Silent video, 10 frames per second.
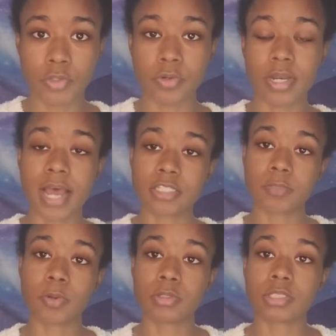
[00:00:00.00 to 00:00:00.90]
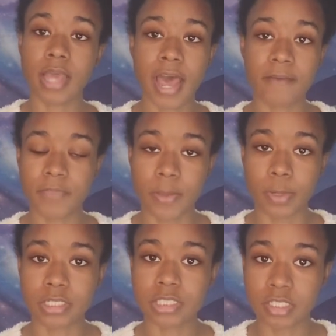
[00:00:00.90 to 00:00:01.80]
You're not supposed to have that
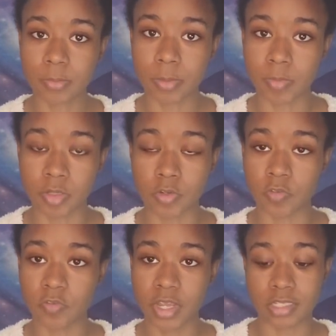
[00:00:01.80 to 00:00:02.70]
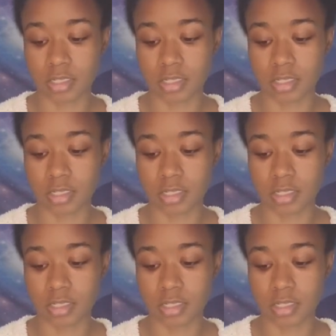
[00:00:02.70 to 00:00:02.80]
much sebum in your face.